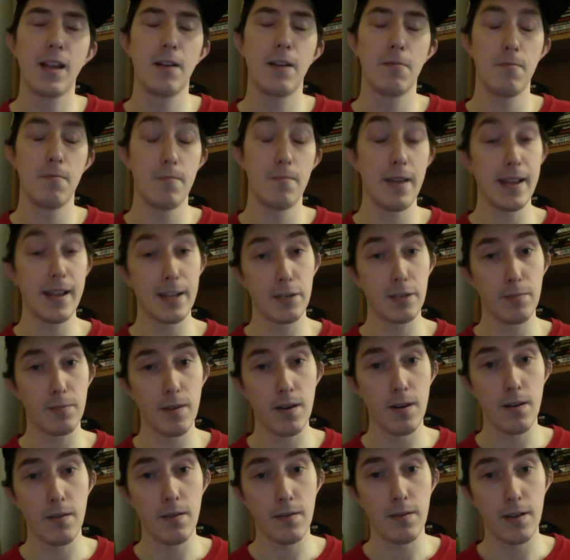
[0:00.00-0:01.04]
I think it's
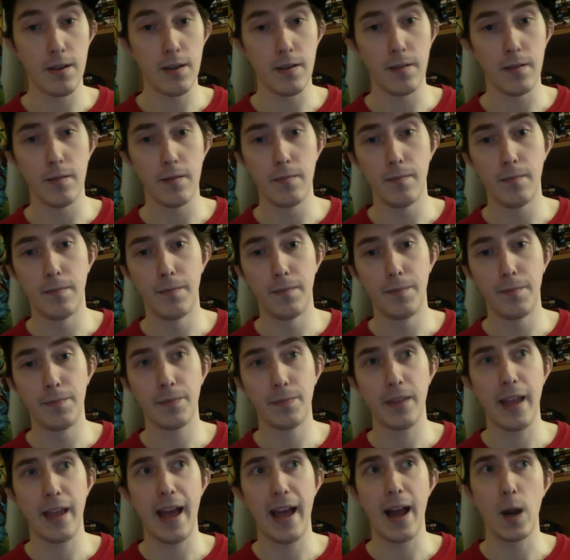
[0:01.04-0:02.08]
better than
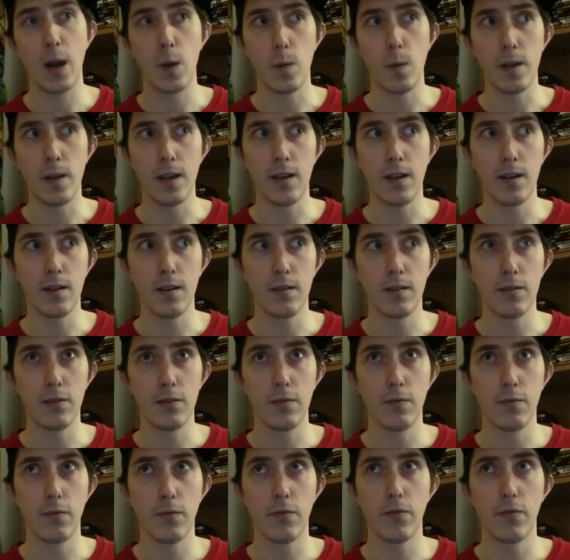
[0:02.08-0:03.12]
Halloween's
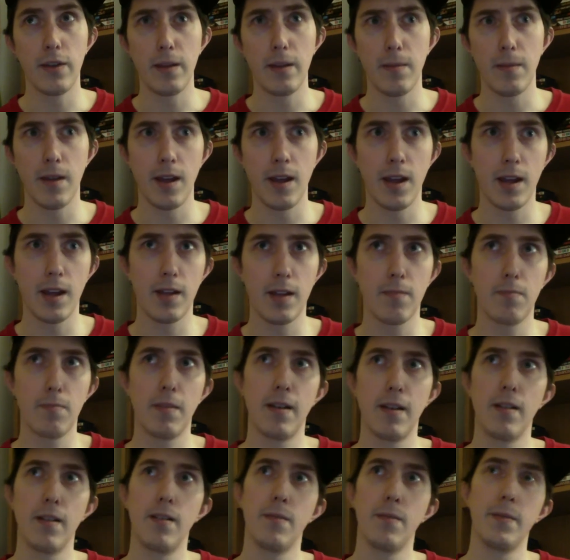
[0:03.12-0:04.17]
remake,
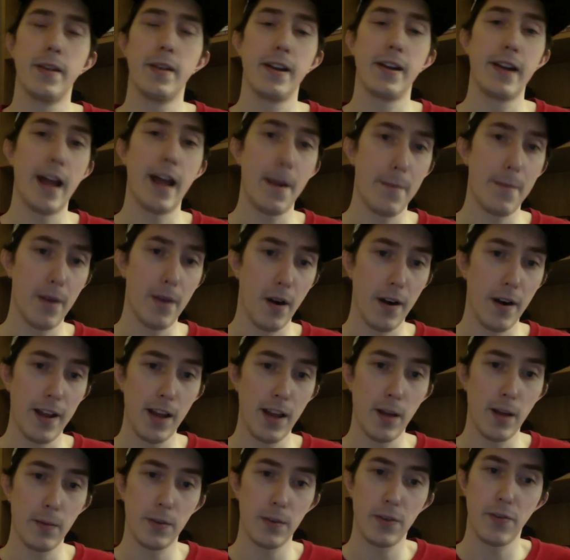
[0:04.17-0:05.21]
uh, Nightmare on
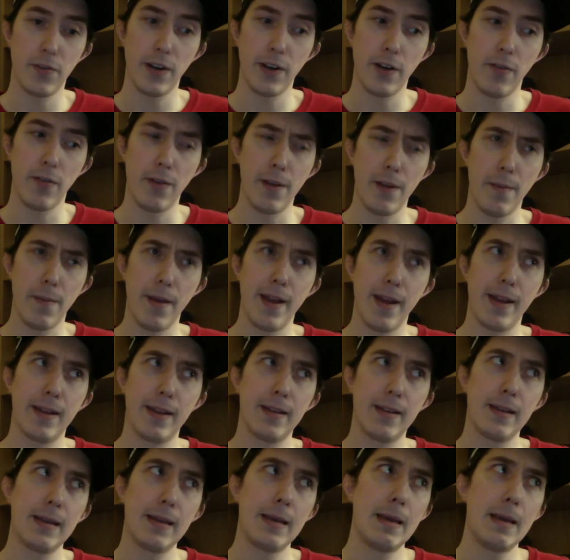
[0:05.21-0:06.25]
Elm Street remake.
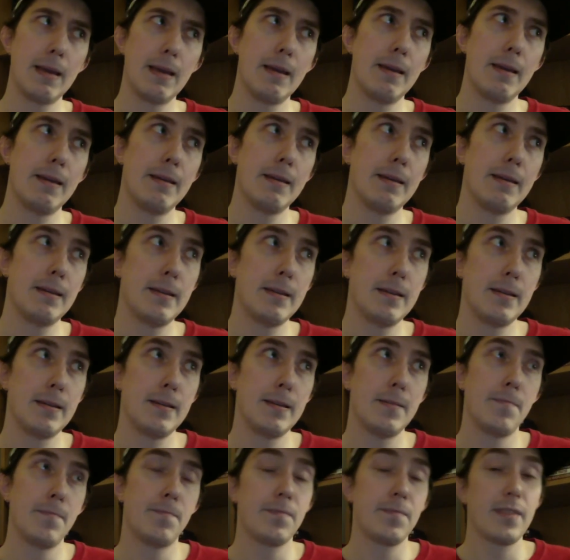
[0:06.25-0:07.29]

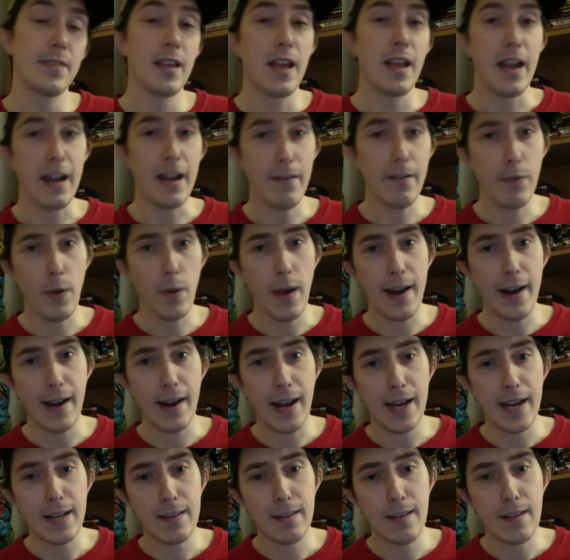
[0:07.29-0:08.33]
And even though I
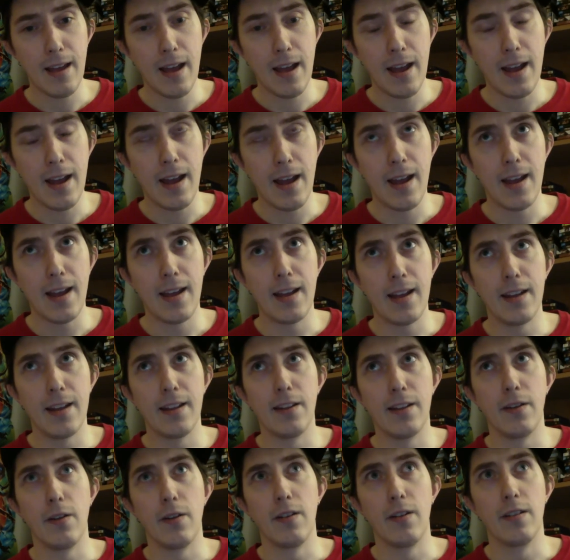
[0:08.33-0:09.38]
liked uh, and uh,
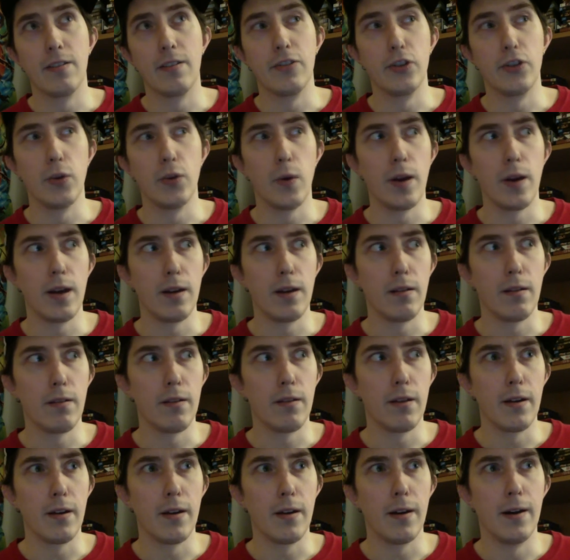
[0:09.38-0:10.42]
or enjoyed the
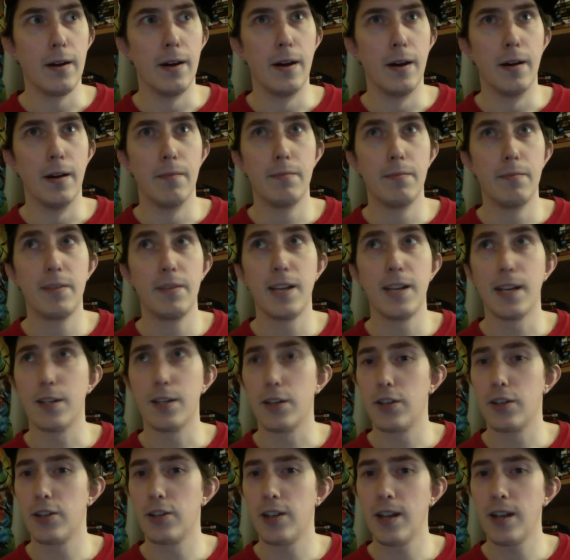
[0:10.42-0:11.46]
uh, Texas
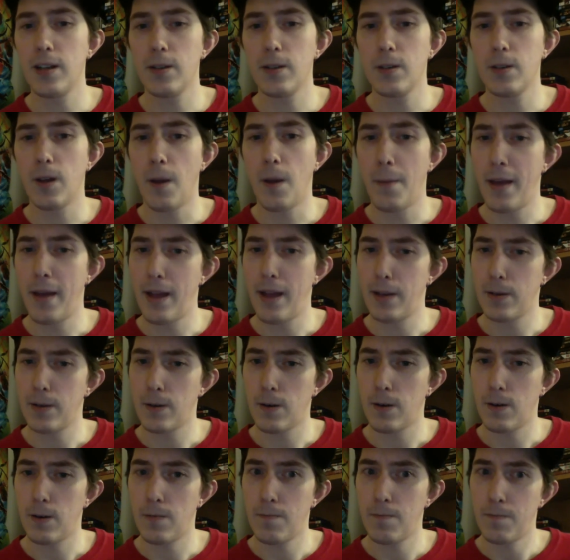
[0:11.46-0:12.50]
Chainsaw
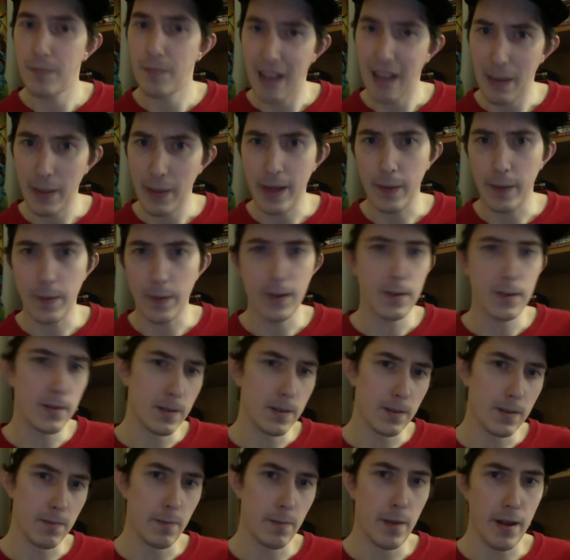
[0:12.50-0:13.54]
Massacre, I think this is
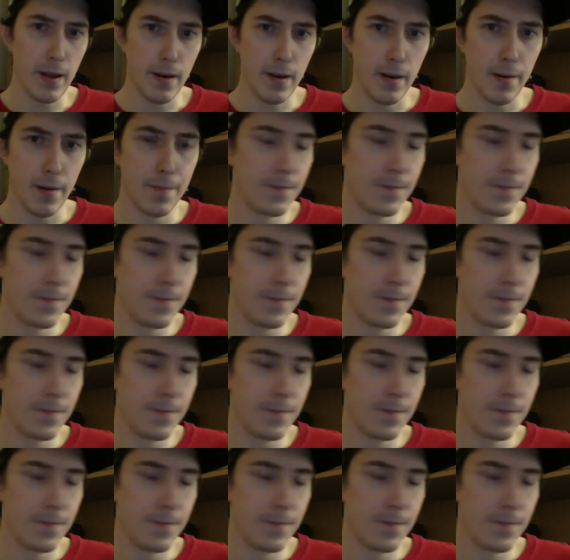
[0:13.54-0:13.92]
better.